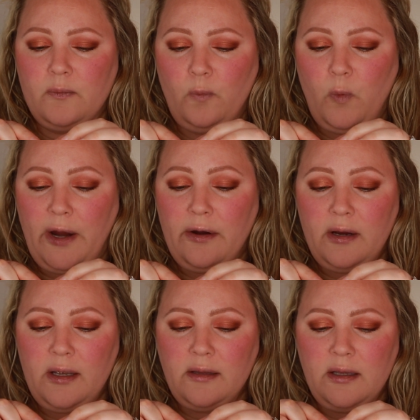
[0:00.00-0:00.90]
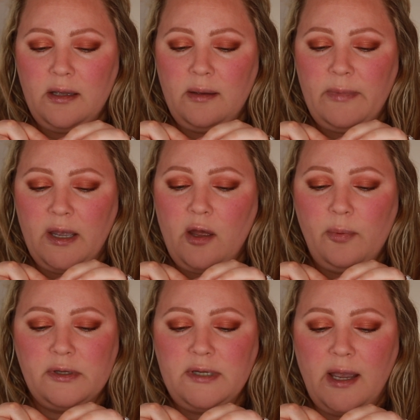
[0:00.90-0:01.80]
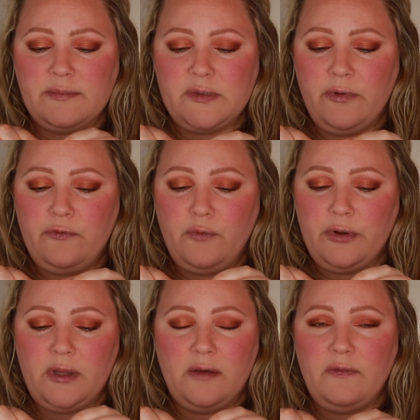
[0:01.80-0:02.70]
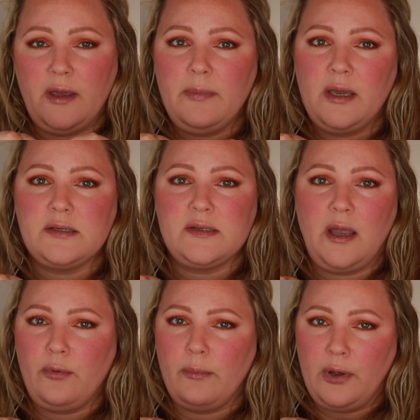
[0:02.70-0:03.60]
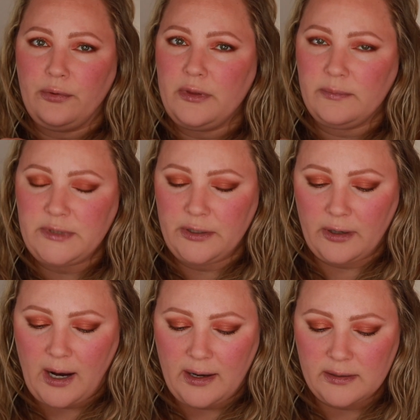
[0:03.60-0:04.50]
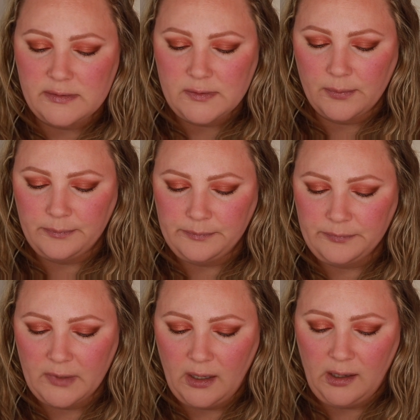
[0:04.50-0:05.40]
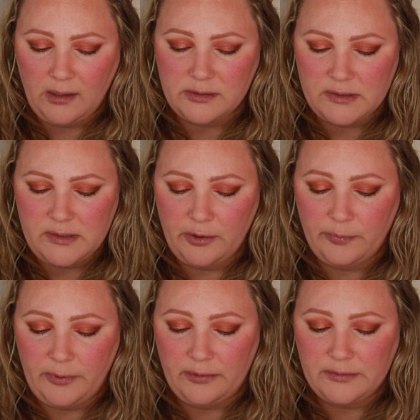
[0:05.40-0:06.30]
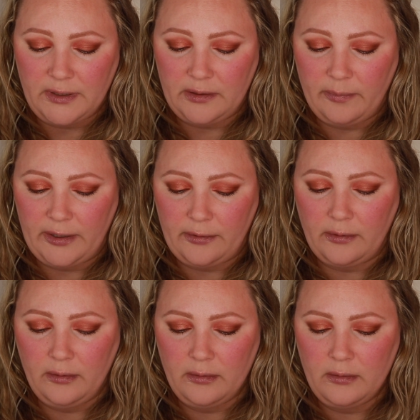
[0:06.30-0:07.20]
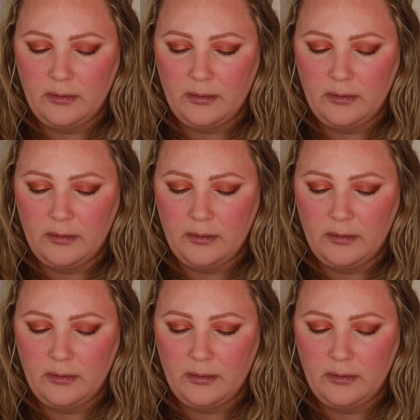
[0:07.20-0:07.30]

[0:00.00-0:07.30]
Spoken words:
wearing them a couple of times before the event, because that will mold them to your eyes and just help you to get a better